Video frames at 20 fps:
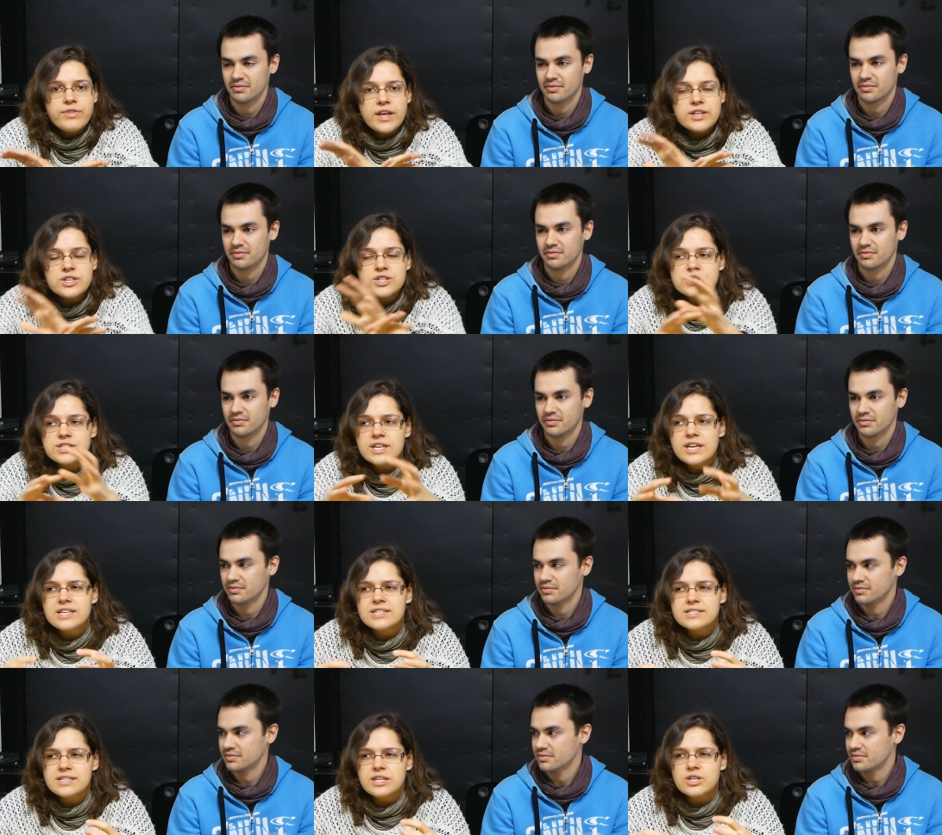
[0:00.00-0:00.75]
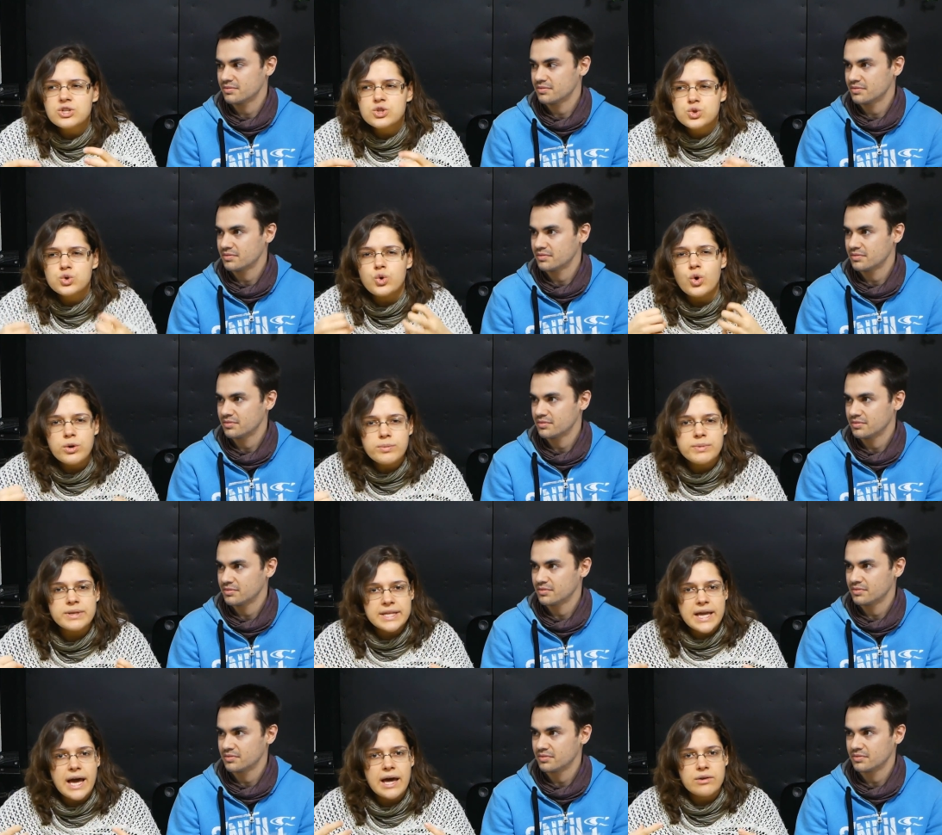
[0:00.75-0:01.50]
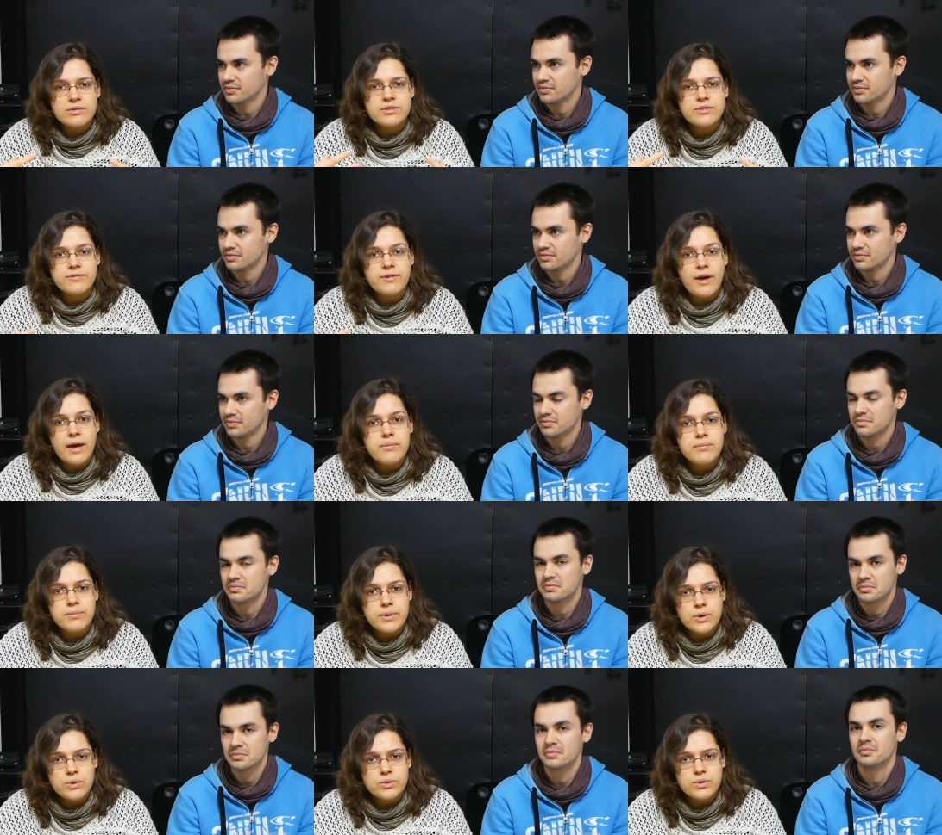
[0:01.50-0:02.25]
Speaker 1: that just takes the enjoyment out of the
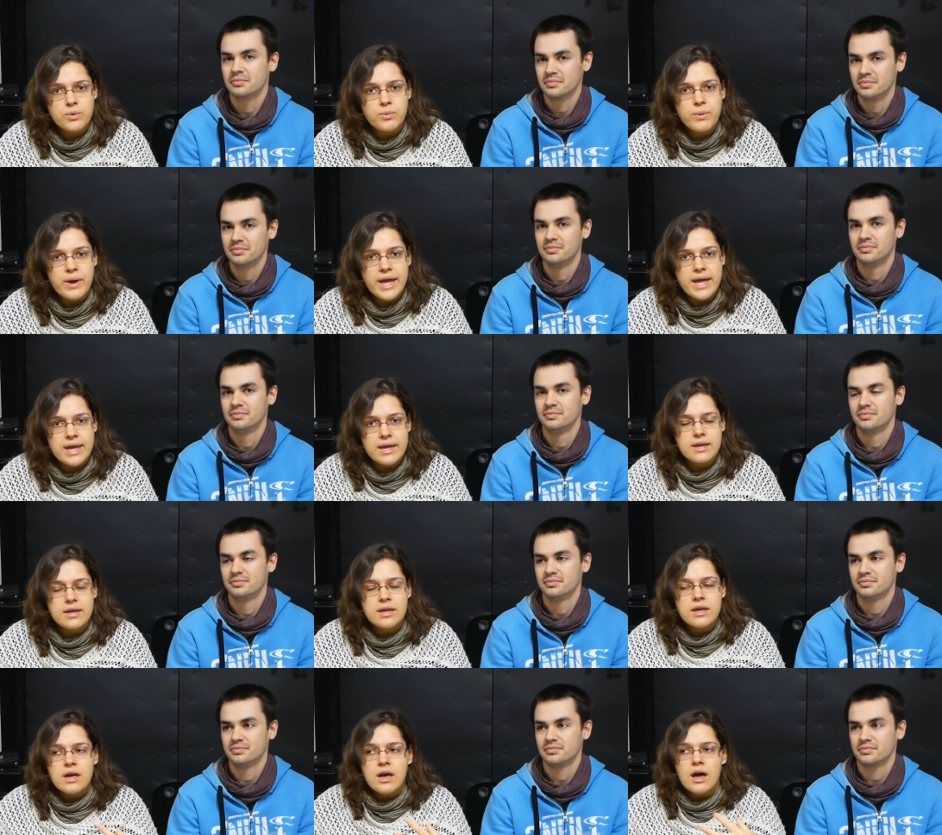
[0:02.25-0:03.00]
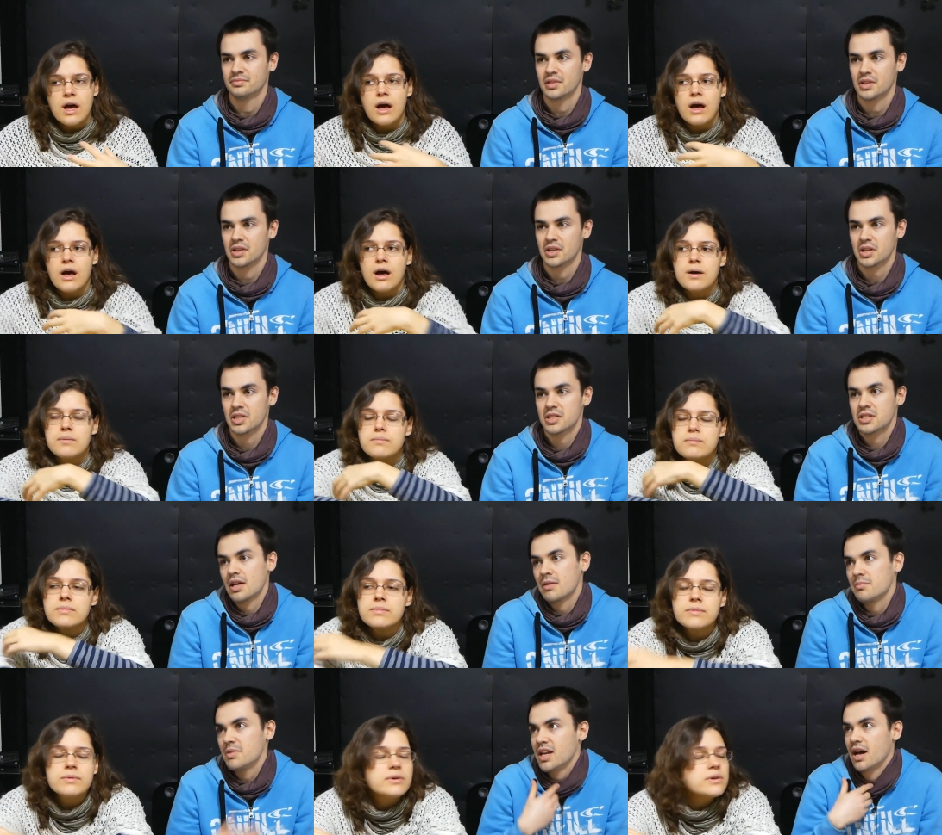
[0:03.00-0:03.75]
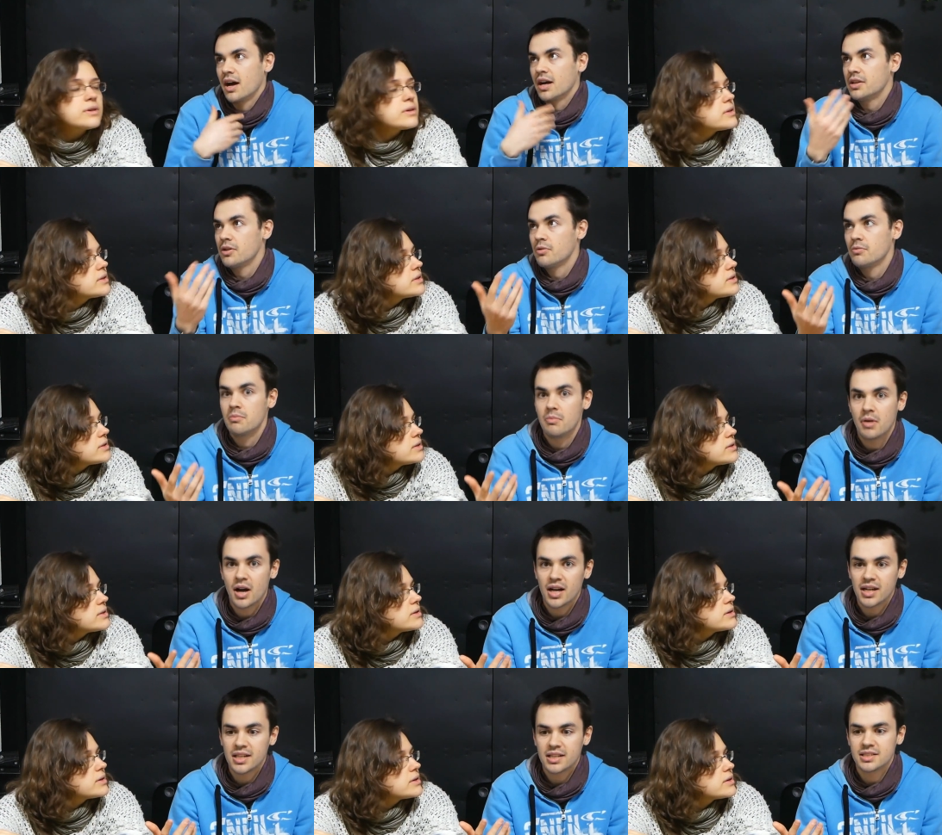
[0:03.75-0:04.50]
van build away. Because mm. um, I mean, I don't
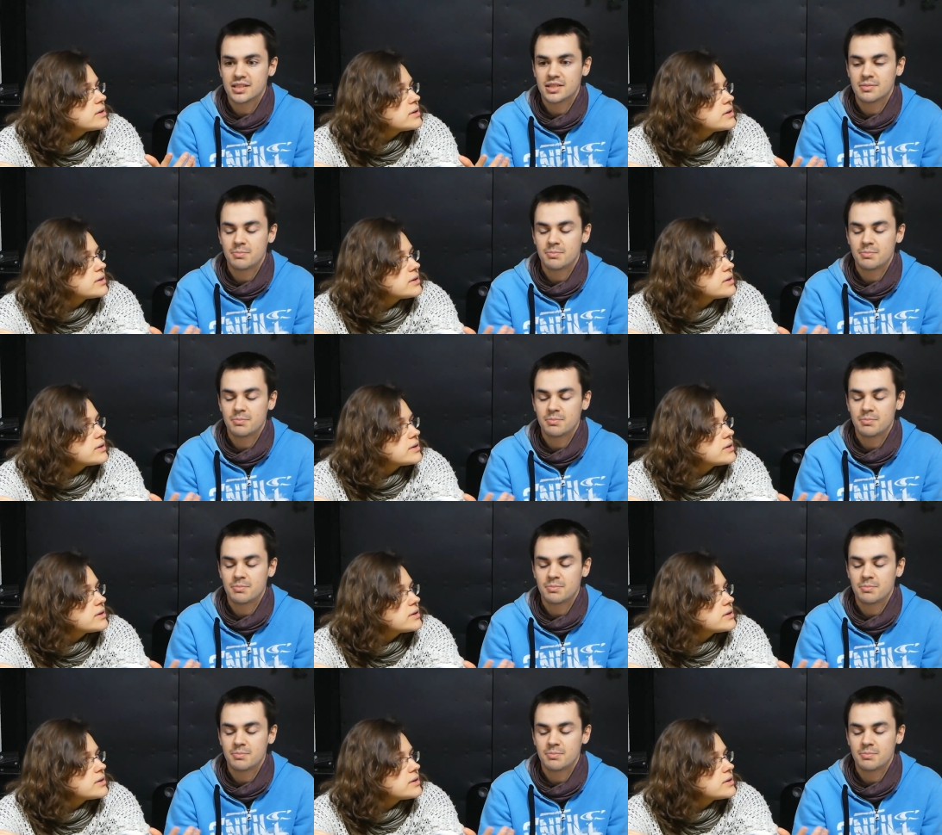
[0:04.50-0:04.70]
mind